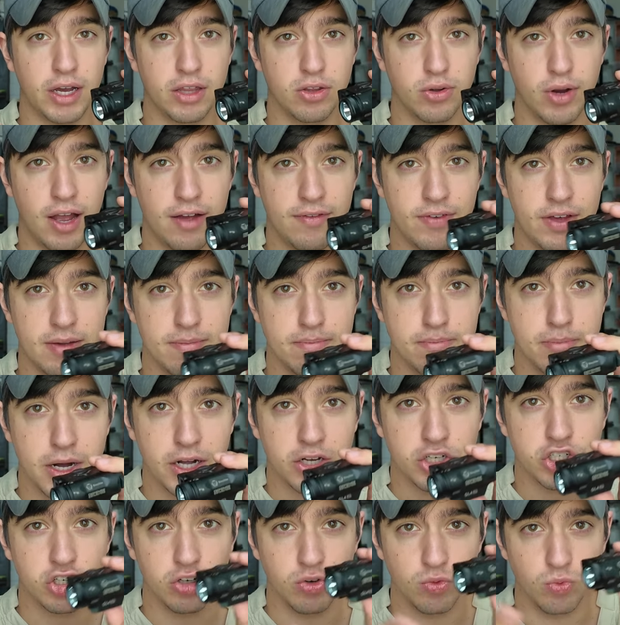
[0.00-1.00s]
rather have a
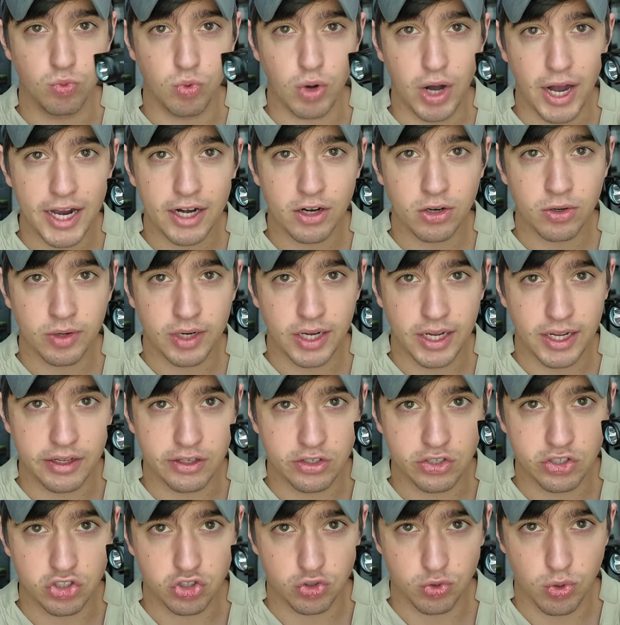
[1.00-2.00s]
much wider
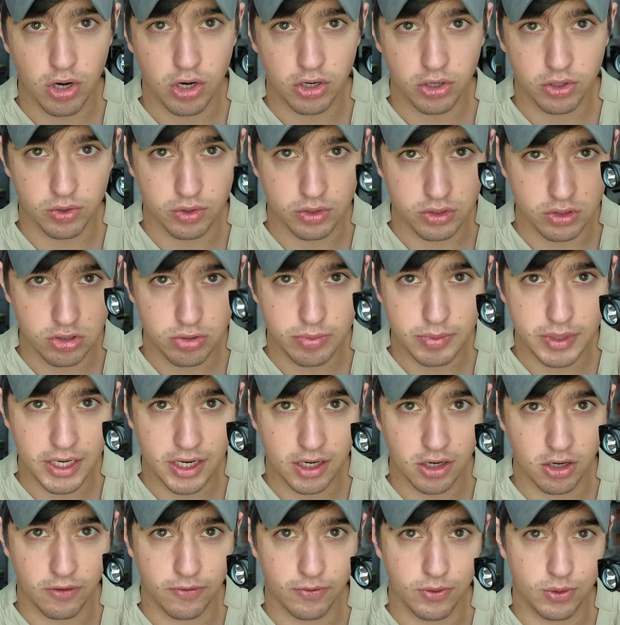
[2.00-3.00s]
and stronger
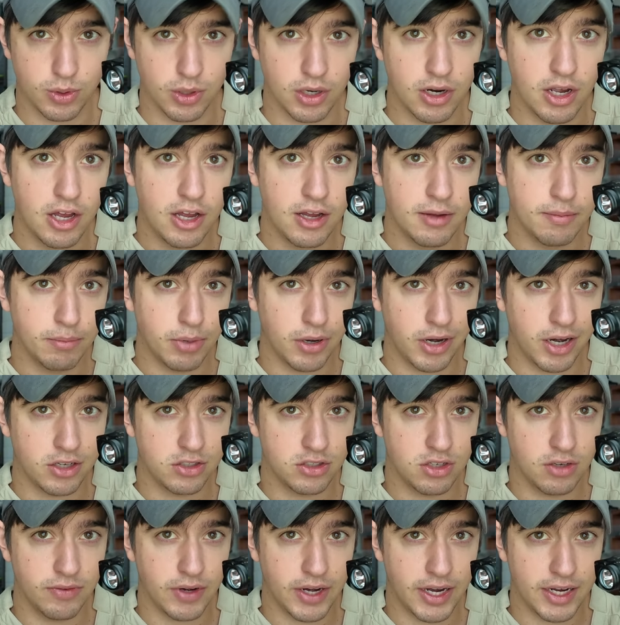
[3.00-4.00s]
illuminator for
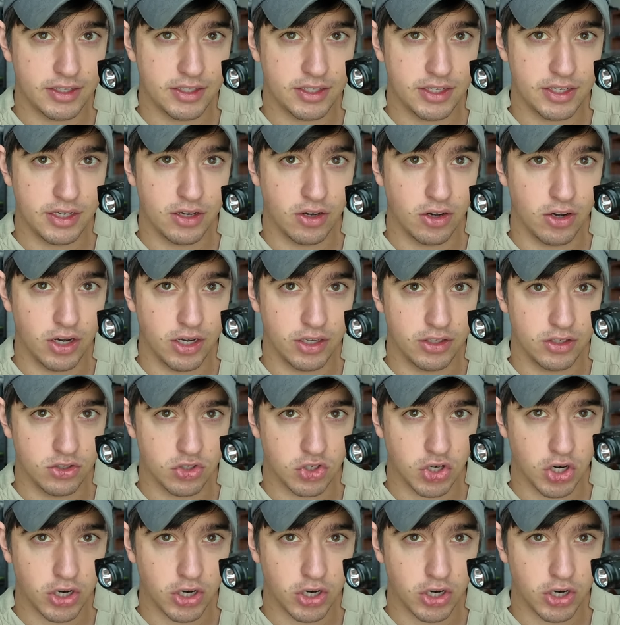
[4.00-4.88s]
positive ID on